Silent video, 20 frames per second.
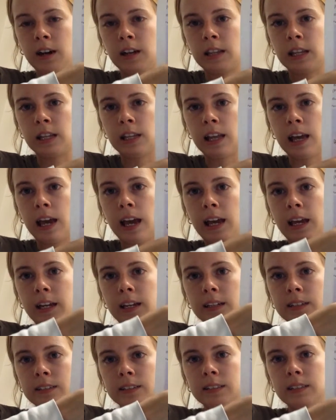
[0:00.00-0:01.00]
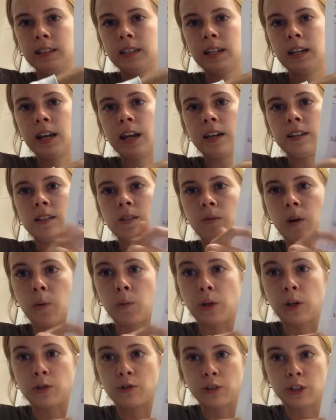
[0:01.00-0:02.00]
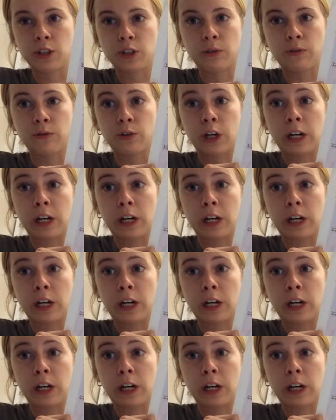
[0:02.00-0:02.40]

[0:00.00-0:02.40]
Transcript: on the leg is the one we usually do for